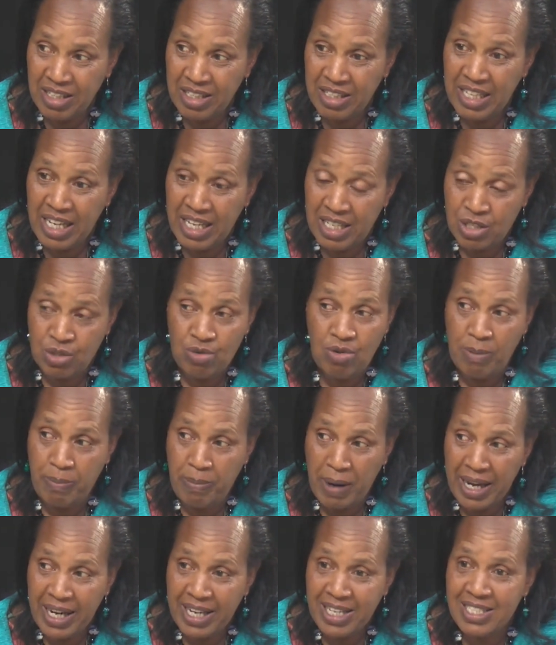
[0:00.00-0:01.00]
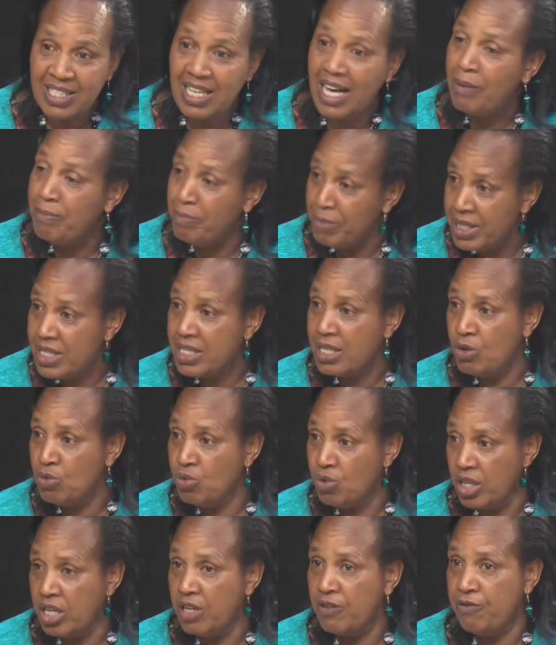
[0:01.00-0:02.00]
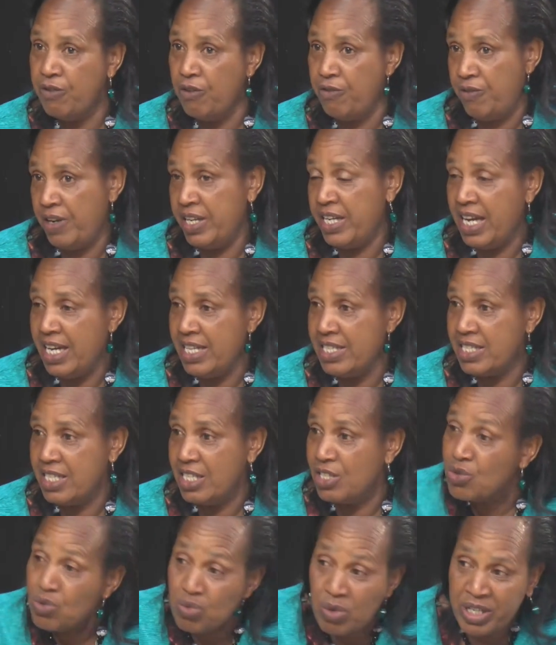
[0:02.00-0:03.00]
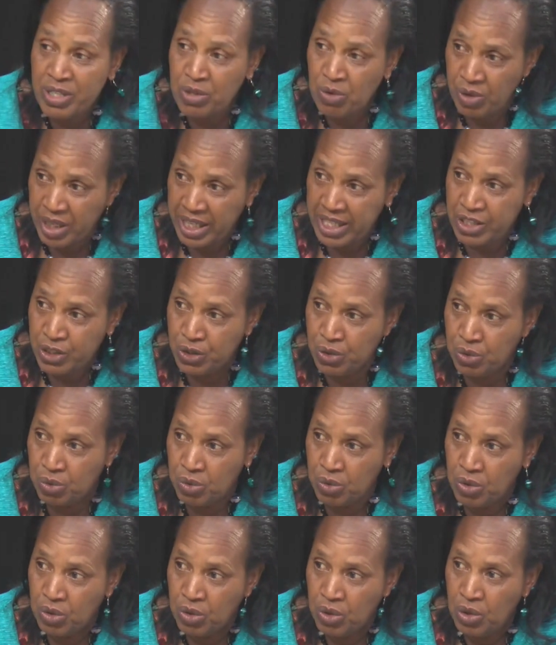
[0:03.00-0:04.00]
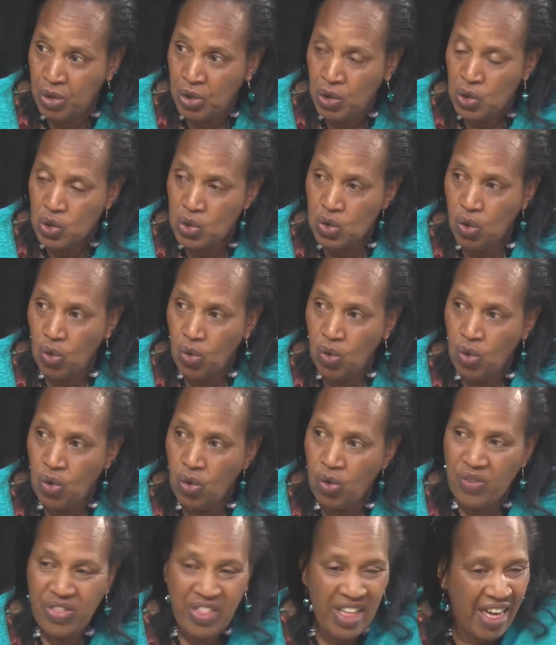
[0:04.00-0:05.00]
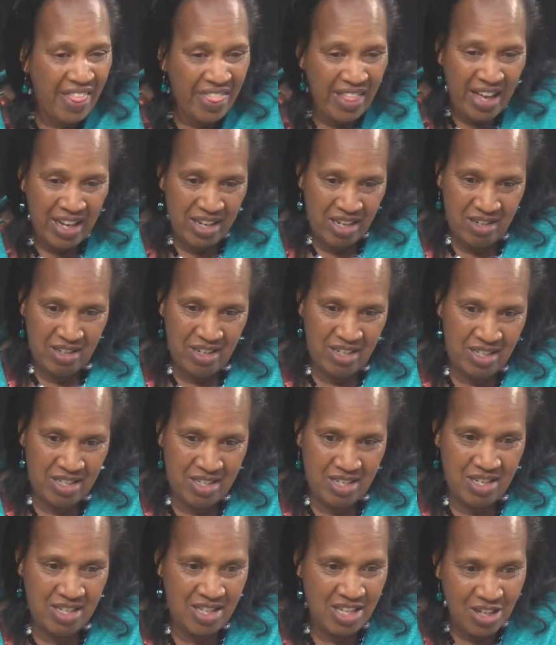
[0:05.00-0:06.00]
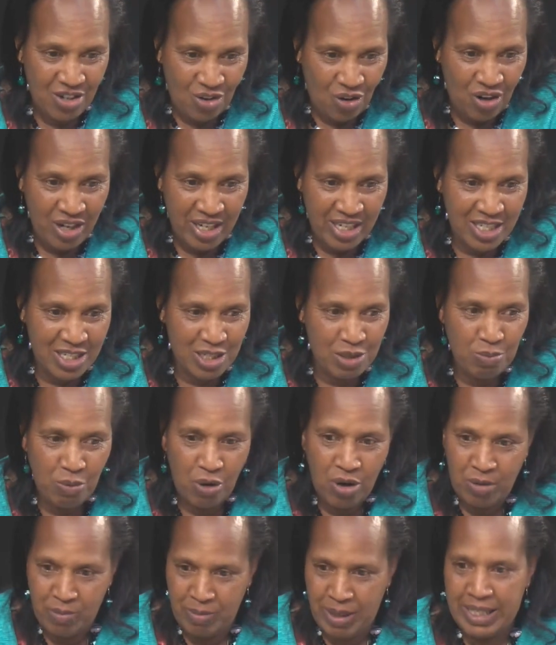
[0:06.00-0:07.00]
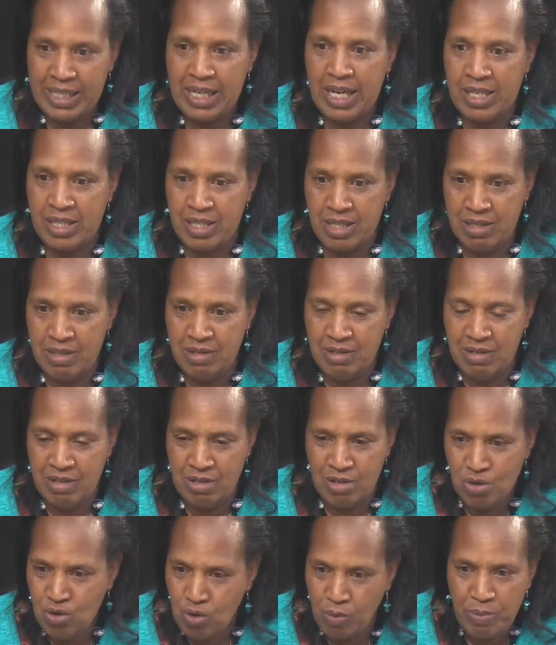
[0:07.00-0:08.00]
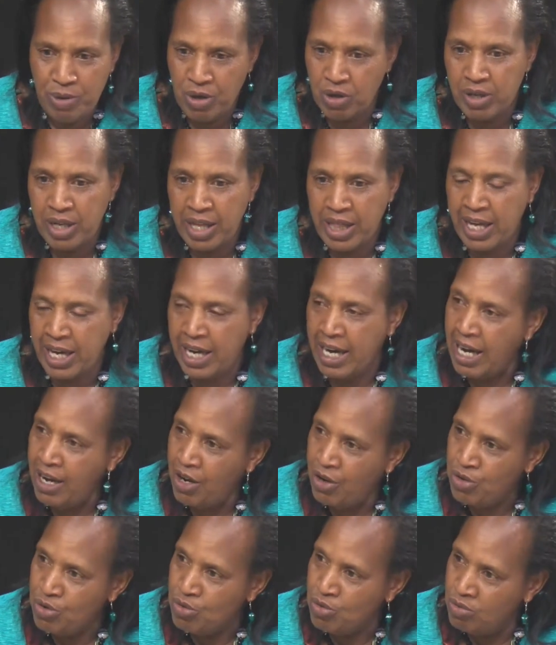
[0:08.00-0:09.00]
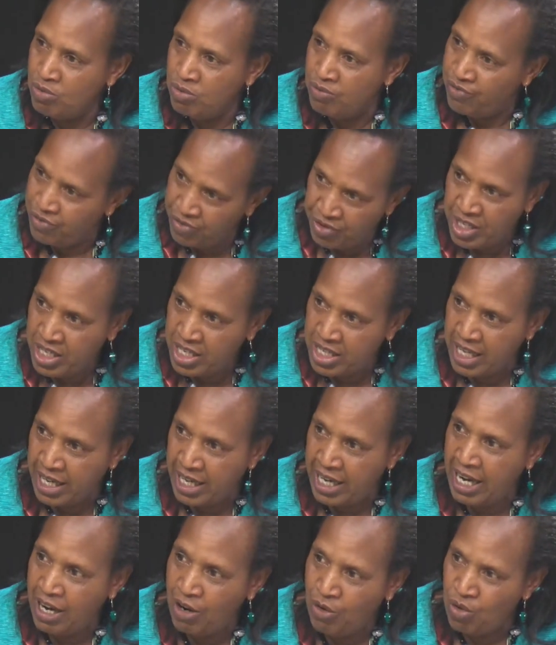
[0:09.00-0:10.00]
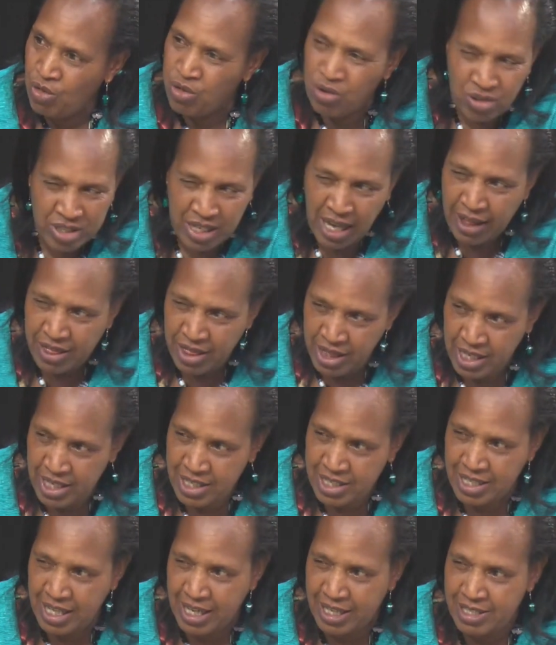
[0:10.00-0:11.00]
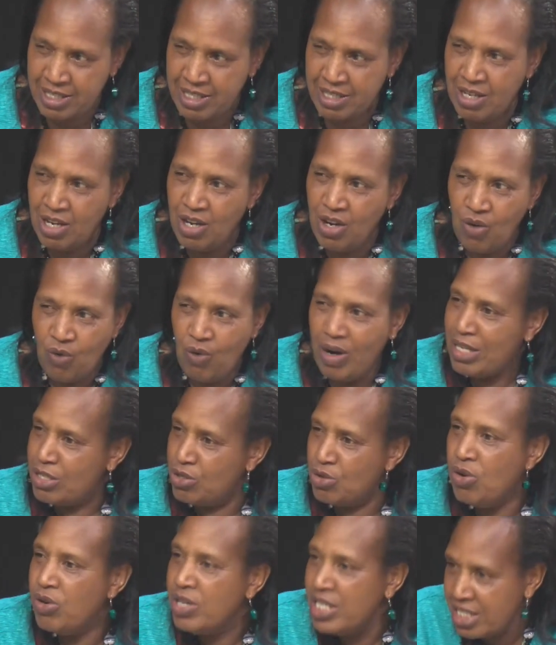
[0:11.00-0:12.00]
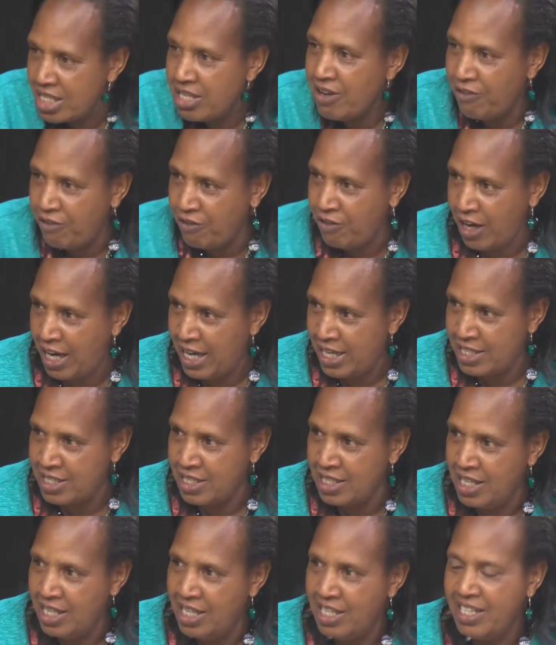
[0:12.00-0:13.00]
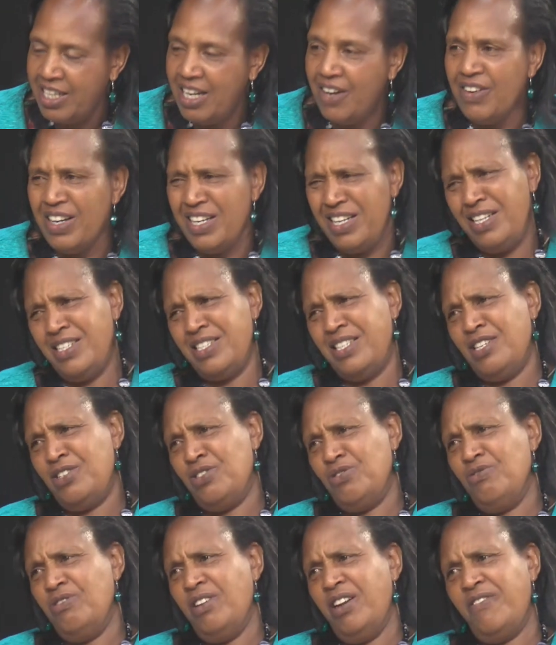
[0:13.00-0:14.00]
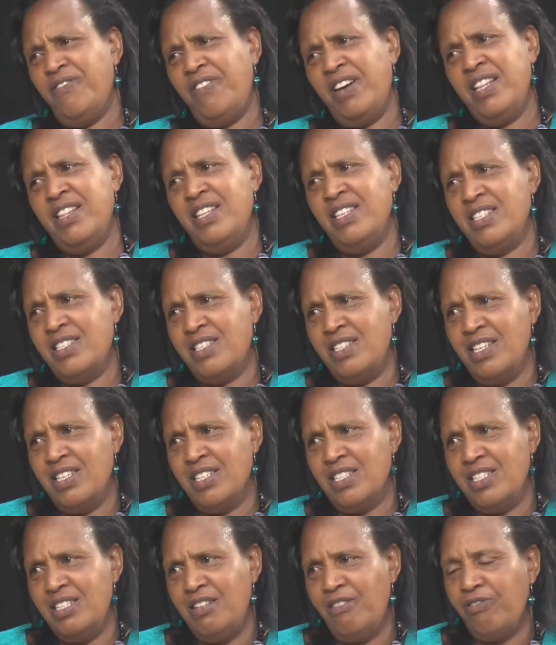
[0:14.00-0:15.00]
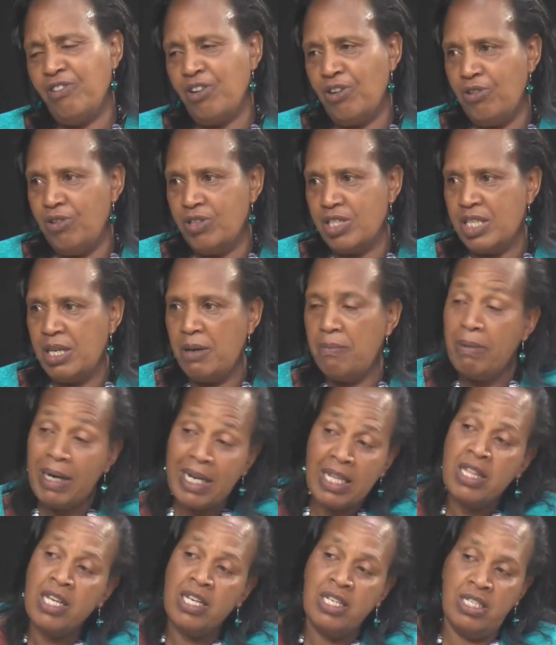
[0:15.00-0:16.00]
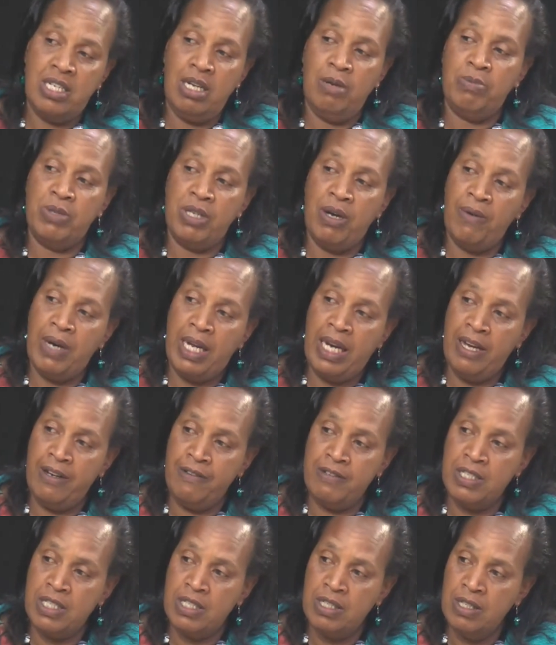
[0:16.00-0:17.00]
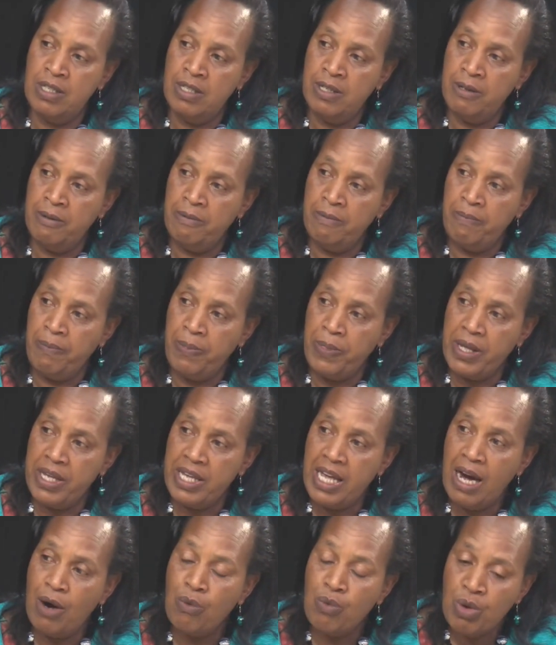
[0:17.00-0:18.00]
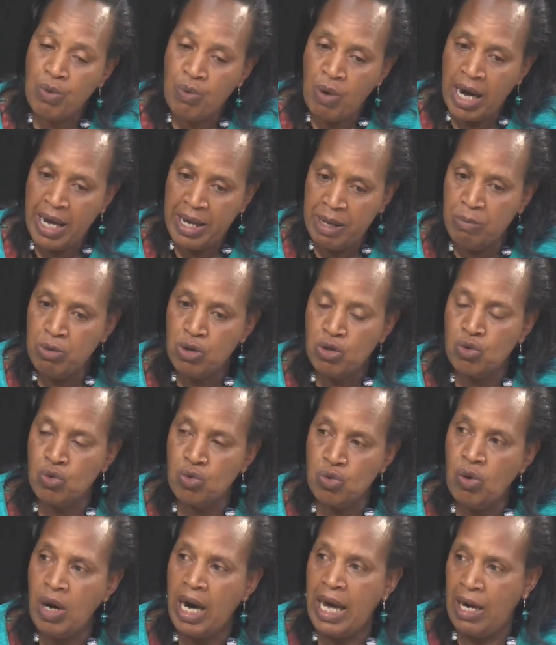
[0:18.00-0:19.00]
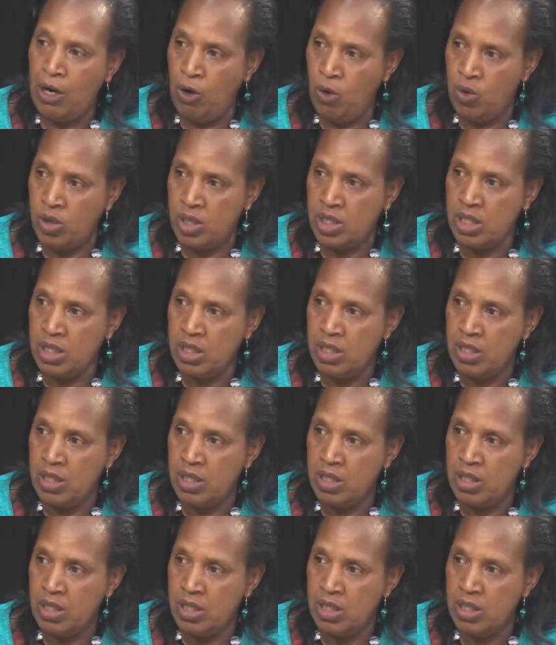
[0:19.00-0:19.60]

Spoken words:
Yes, your parents are busy looking for finances to educate you. So the other is, they call it small matters. You milk the cow, you feed the cow. Those are things that were so easy for us. Nowadays, the children find these things difficult, but they shaped our lives. Yeah, we were able to do a lot.